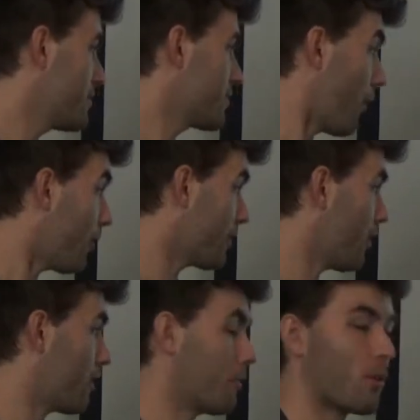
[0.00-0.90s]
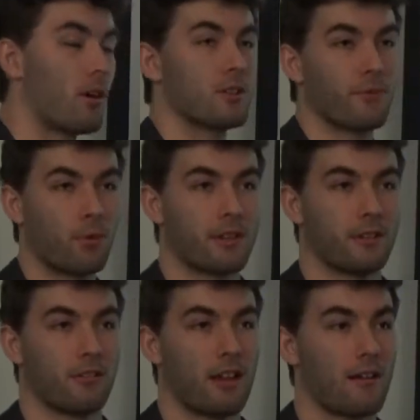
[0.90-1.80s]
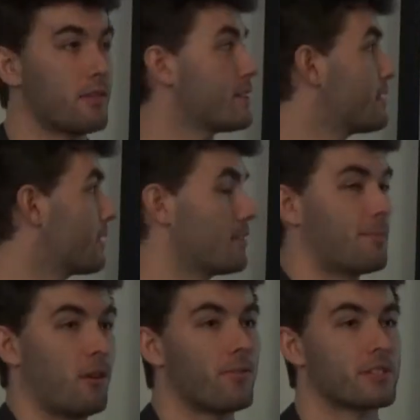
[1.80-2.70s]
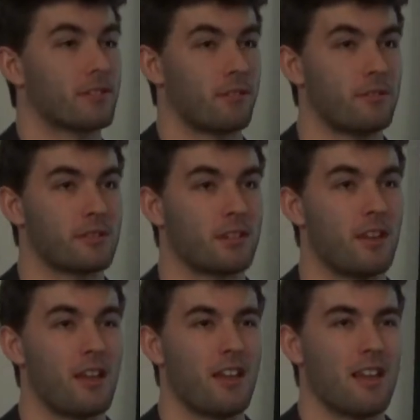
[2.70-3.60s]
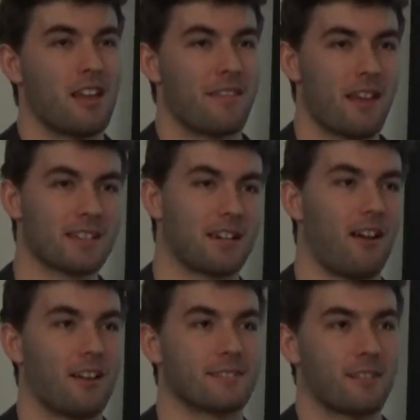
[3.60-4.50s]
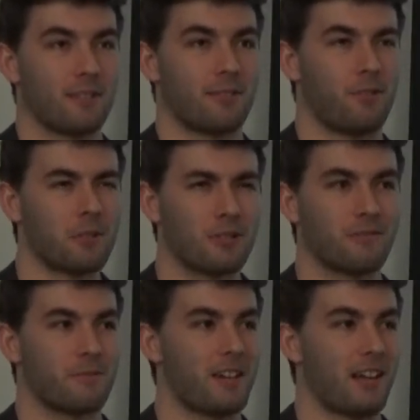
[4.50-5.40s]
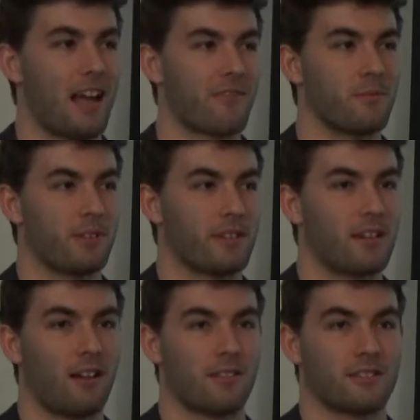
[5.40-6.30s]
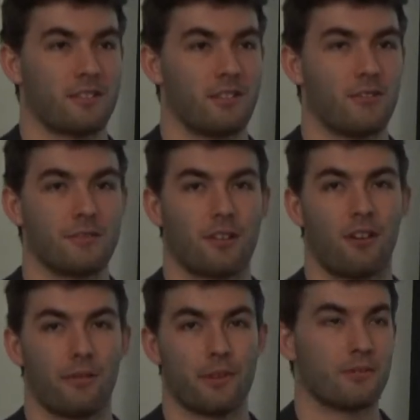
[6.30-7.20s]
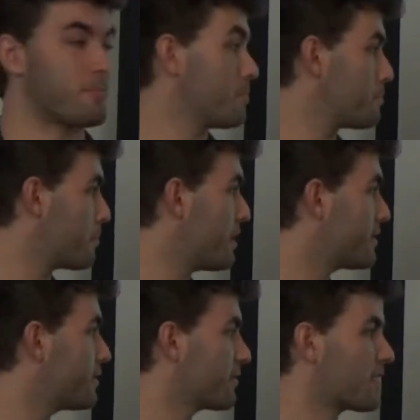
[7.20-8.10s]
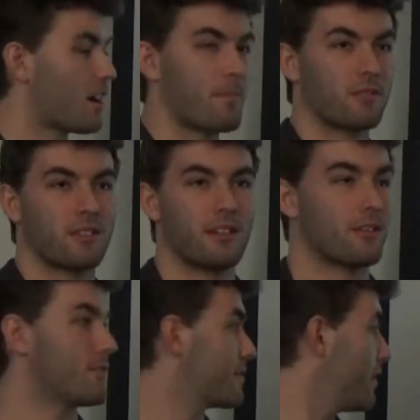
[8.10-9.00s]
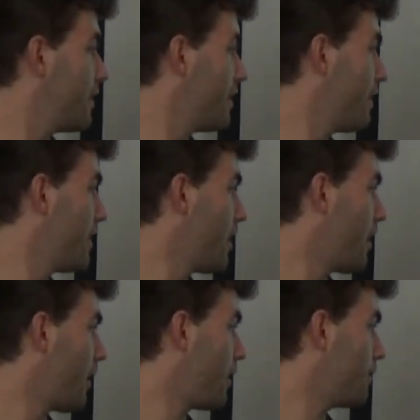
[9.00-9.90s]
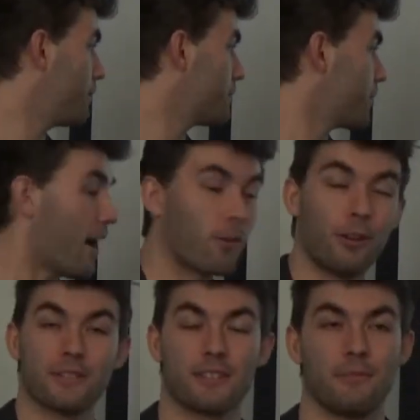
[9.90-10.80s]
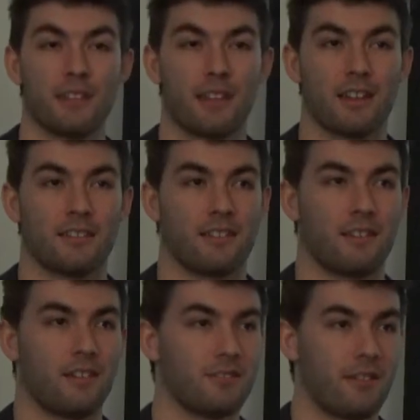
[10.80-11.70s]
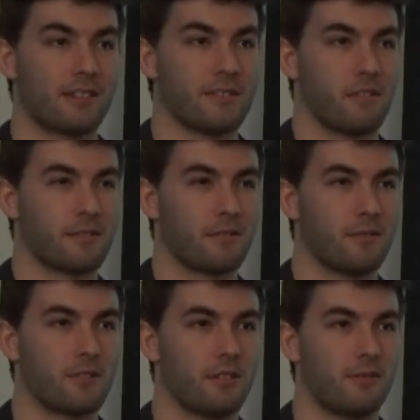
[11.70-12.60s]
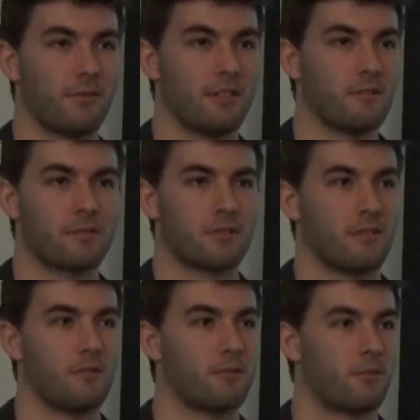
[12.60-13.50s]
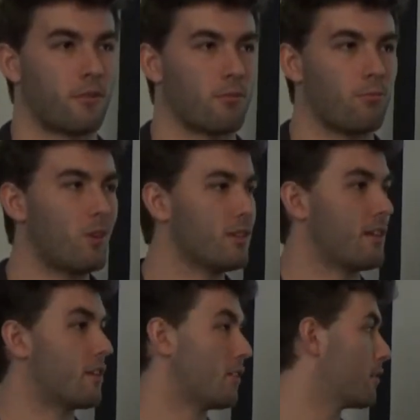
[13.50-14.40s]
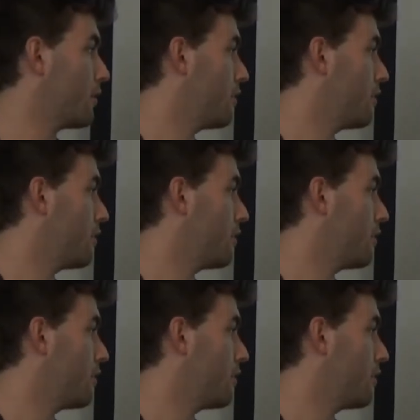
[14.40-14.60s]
So all in all, it requires 4 kicker cavities to get the perfect solution. That costs on the order of about $500,000 to use all of those pieces of copper kickers. So how close can we get to that zero solution if we use 2 or 1 kicker?